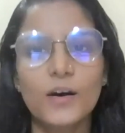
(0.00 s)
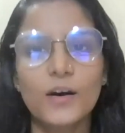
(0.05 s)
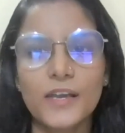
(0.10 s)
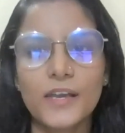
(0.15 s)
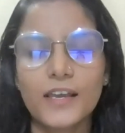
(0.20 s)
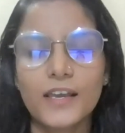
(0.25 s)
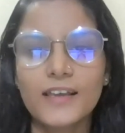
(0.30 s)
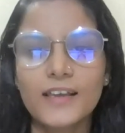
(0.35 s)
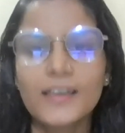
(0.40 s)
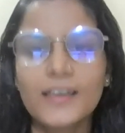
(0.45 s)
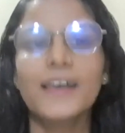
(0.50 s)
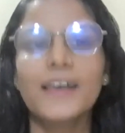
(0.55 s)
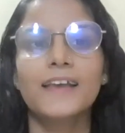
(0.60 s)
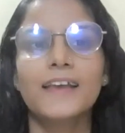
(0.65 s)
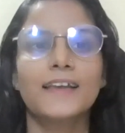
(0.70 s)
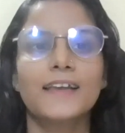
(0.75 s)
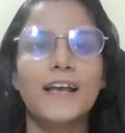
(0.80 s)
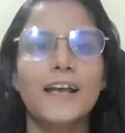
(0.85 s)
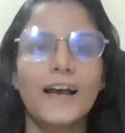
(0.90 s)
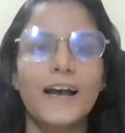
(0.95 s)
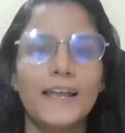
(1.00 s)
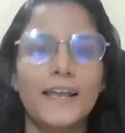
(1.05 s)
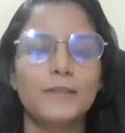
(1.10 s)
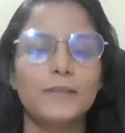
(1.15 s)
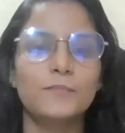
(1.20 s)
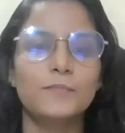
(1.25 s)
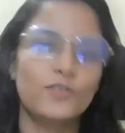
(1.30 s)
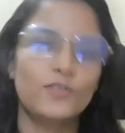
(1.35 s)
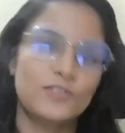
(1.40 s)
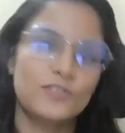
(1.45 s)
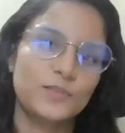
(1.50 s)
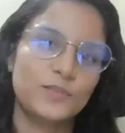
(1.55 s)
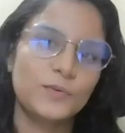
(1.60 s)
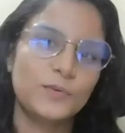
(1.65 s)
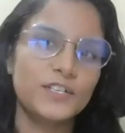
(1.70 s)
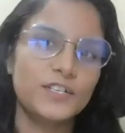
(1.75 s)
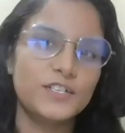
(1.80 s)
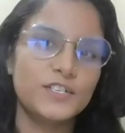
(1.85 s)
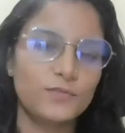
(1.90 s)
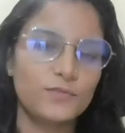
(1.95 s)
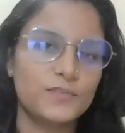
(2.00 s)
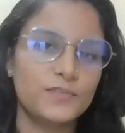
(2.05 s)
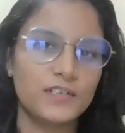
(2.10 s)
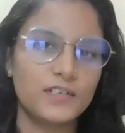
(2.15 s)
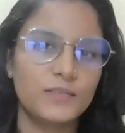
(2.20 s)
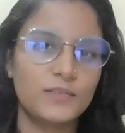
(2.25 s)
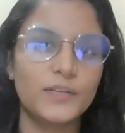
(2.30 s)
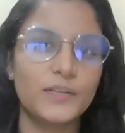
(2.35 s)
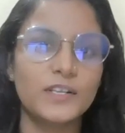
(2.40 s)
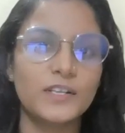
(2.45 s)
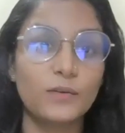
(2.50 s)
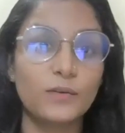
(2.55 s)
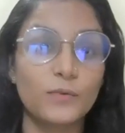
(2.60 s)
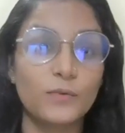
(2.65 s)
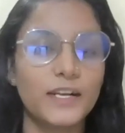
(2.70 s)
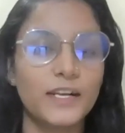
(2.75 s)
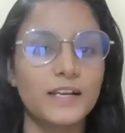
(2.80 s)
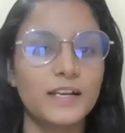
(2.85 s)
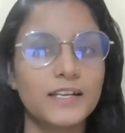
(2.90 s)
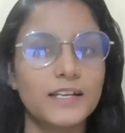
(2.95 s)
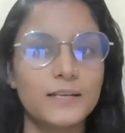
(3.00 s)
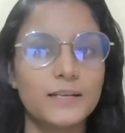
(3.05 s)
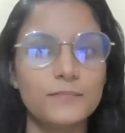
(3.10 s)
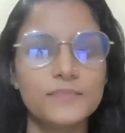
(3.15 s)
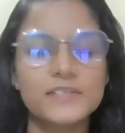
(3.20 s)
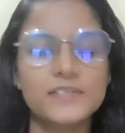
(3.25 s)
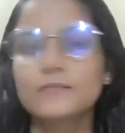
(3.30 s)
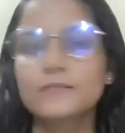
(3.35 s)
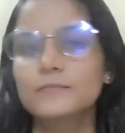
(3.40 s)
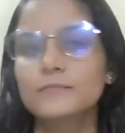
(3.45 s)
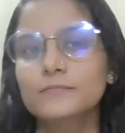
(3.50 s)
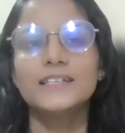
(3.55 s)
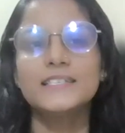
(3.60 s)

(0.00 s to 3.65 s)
Okay, and I am also a tutor with GroTech teams.